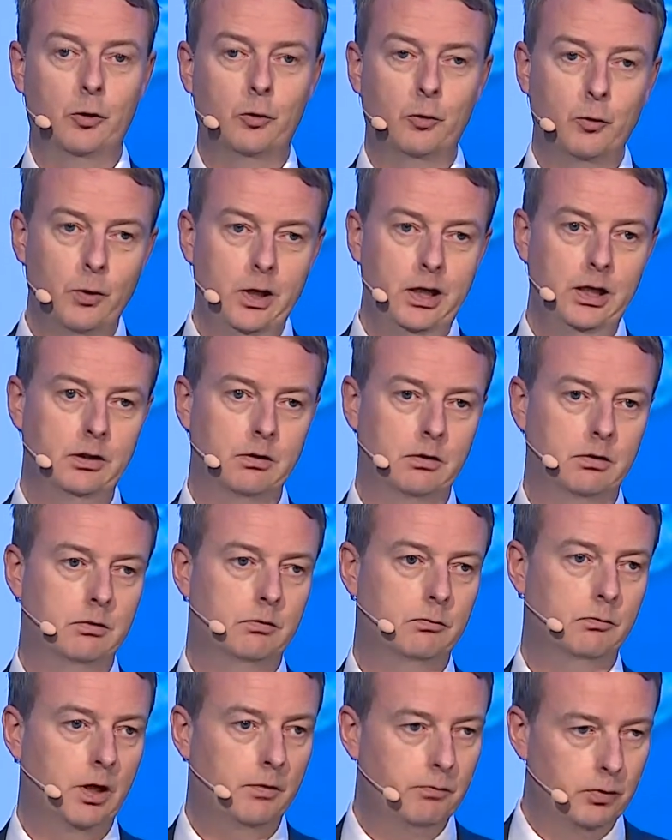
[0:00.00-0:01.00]
green
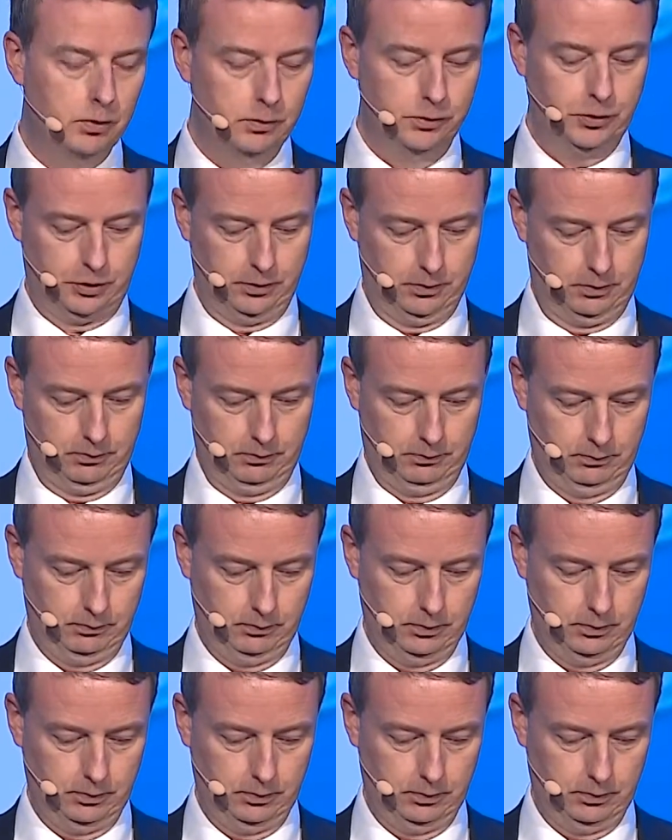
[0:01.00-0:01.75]
revolution,